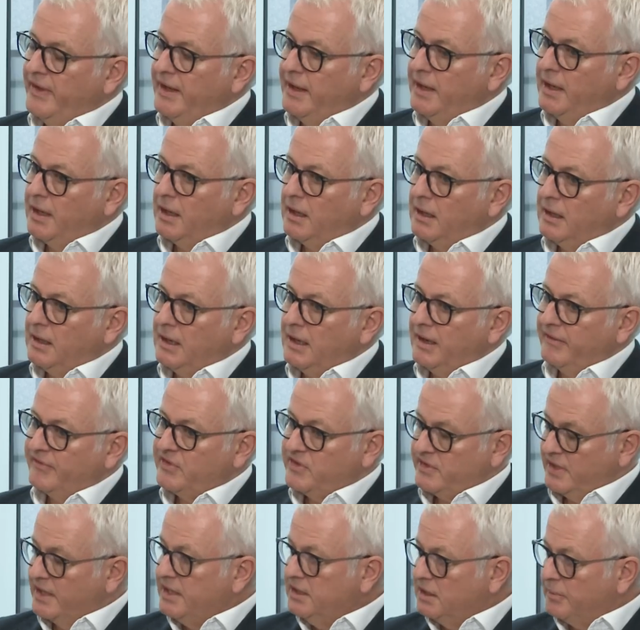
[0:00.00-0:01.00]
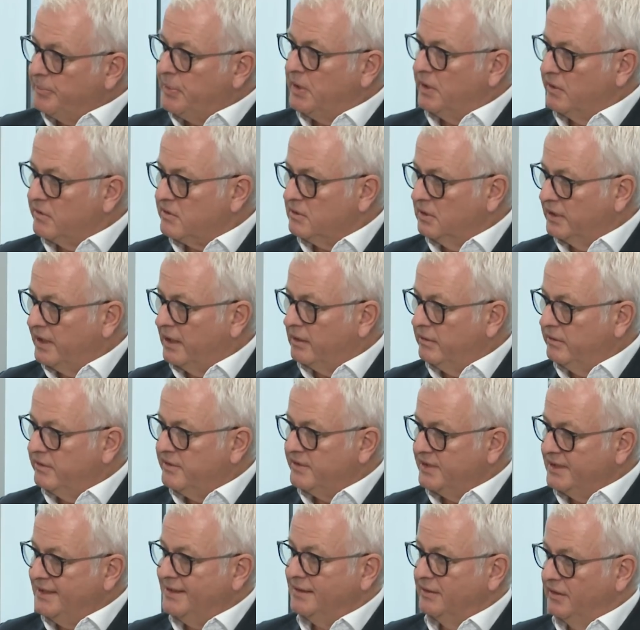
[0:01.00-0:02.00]
they have signed a personal
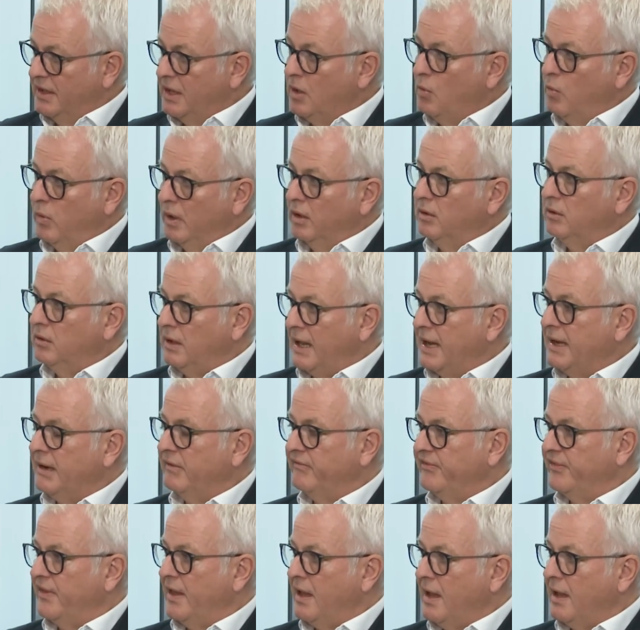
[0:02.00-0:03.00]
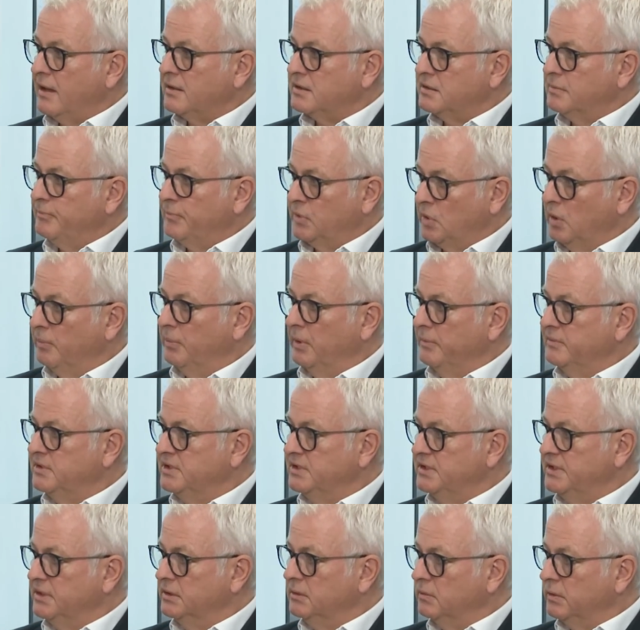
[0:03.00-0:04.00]
guarantee, they will have that problem to
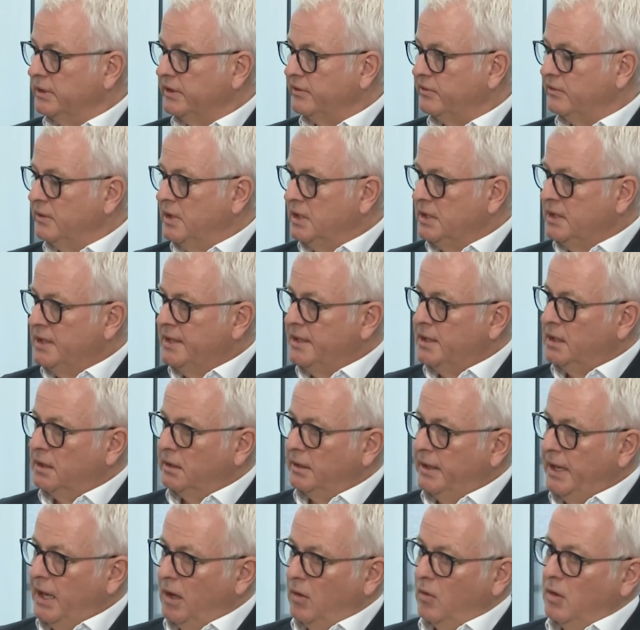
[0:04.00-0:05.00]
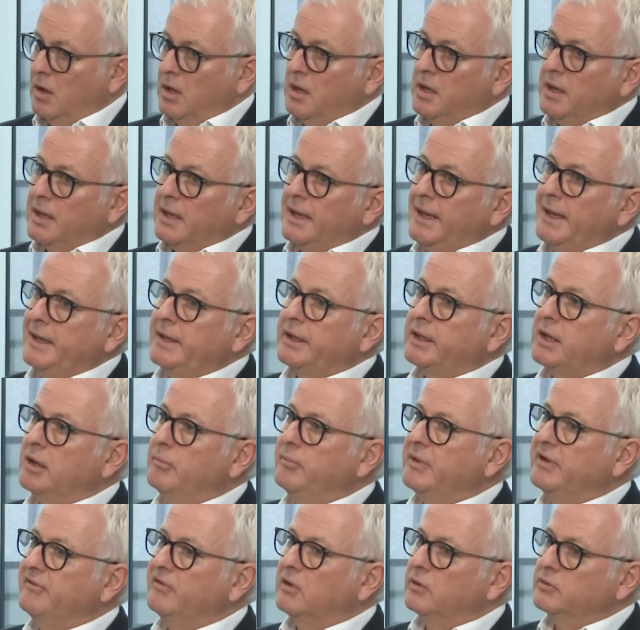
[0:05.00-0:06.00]
deal with. Now, in a
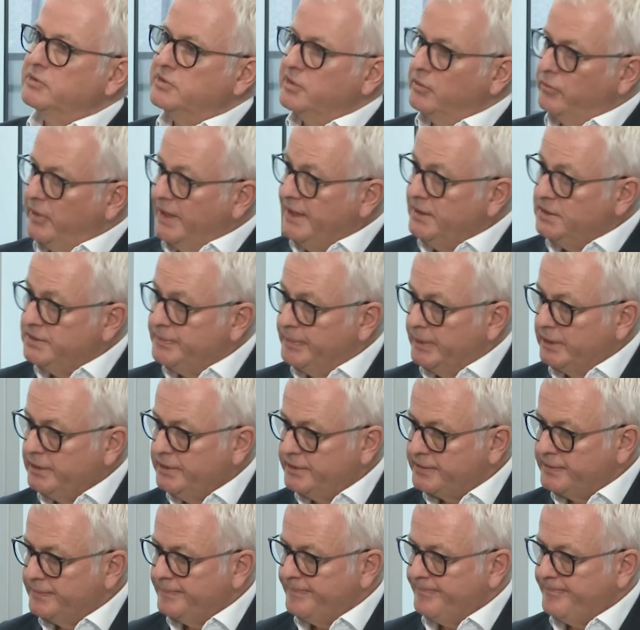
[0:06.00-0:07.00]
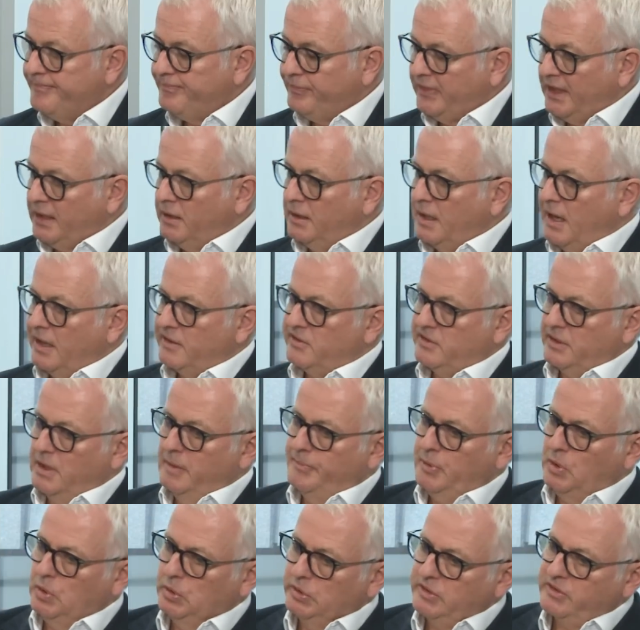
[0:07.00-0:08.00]
company voluntary arrangement, as
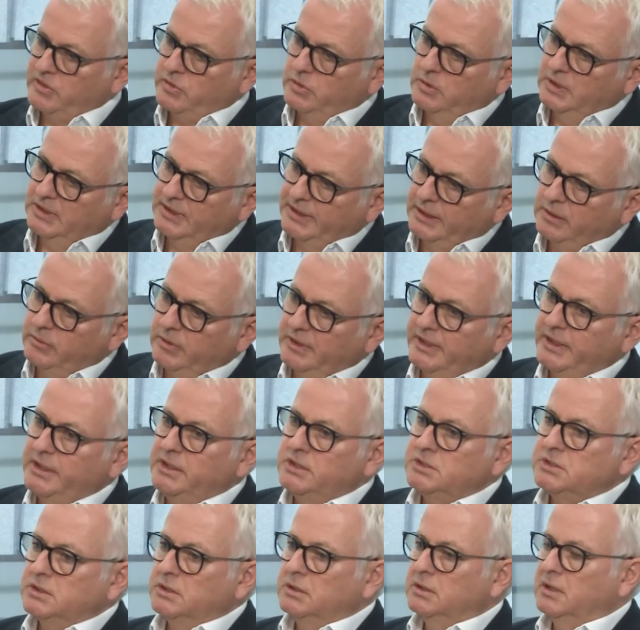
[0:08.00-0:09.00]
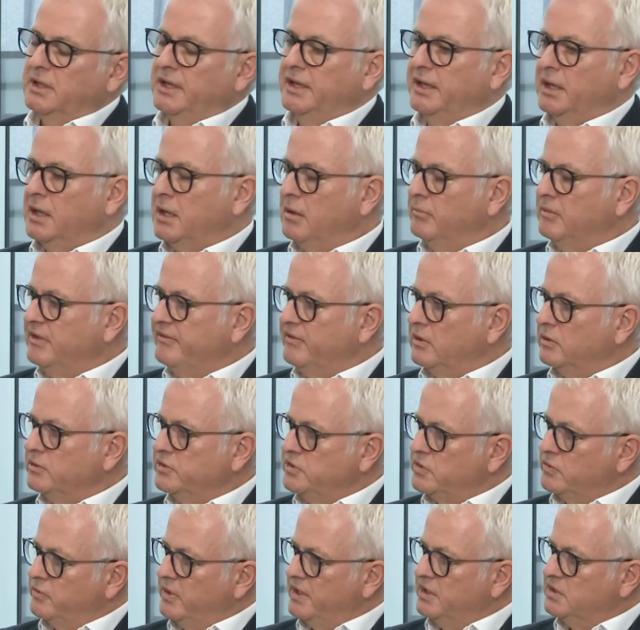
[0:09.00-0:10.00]
opposed to a liquidation, in a company
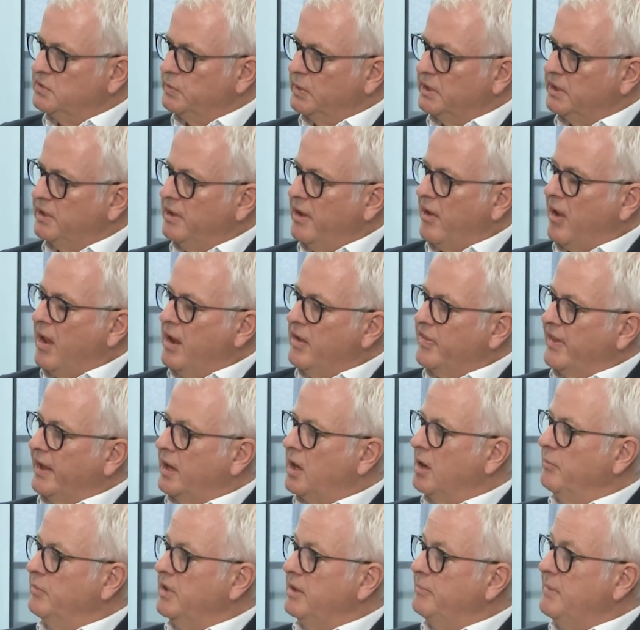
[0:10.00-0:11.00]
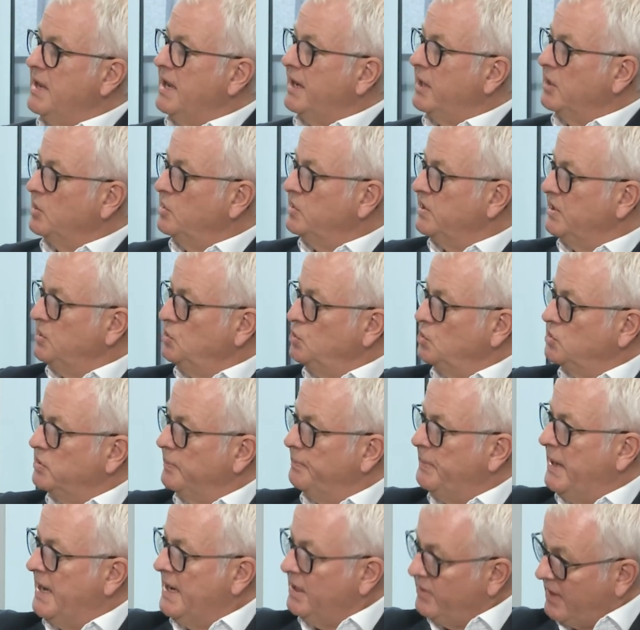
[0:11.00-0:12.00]
voluntary arrangement, the company may continue to
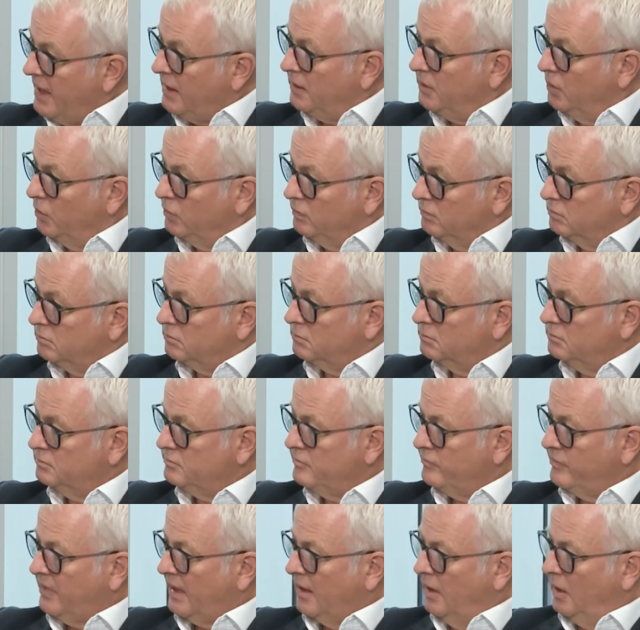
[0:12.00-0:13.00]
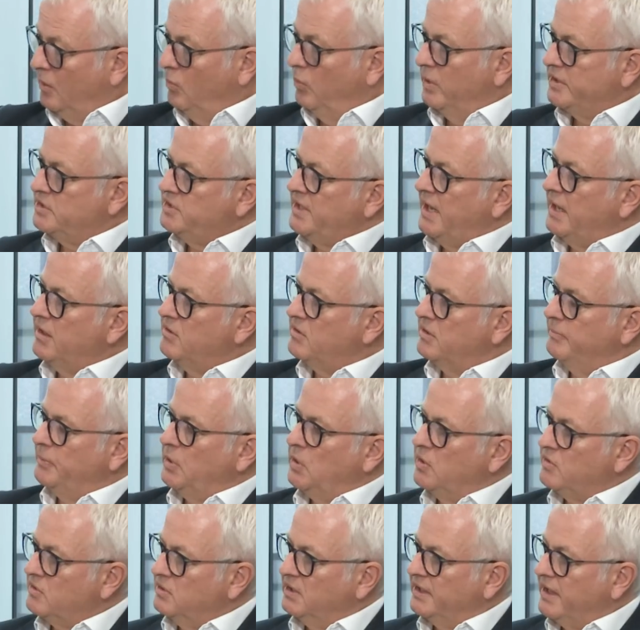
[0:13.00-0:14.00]
pay that loan, in which case the
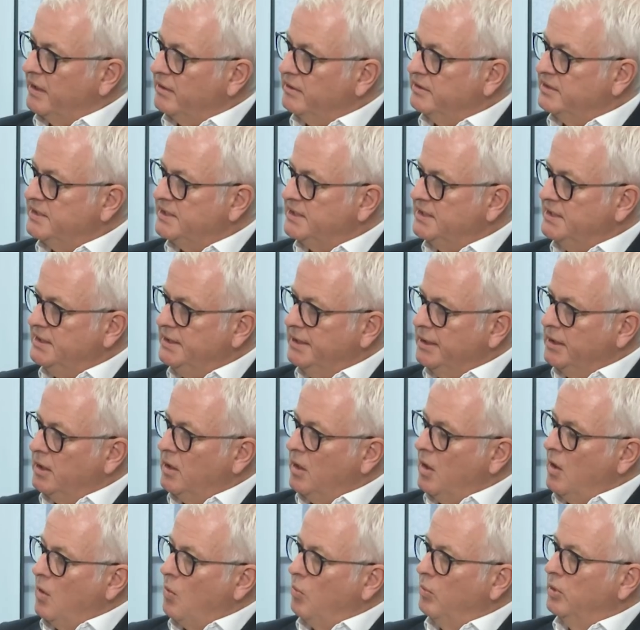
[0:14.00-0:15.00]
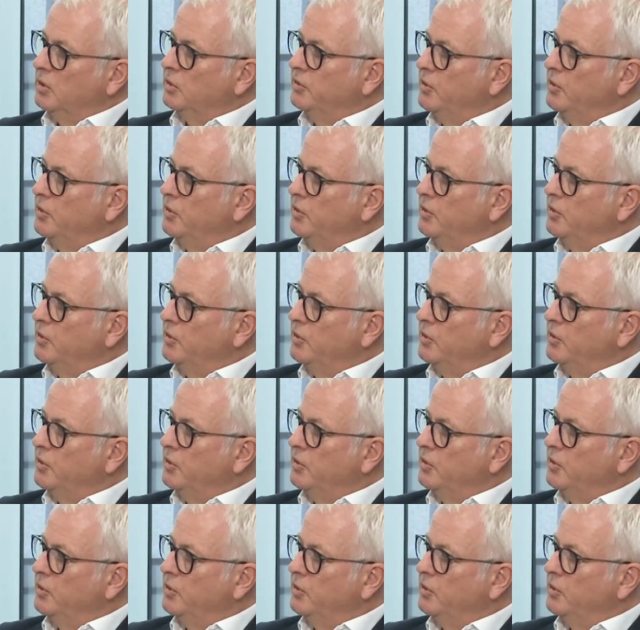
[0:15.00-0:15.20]
personal guarantee will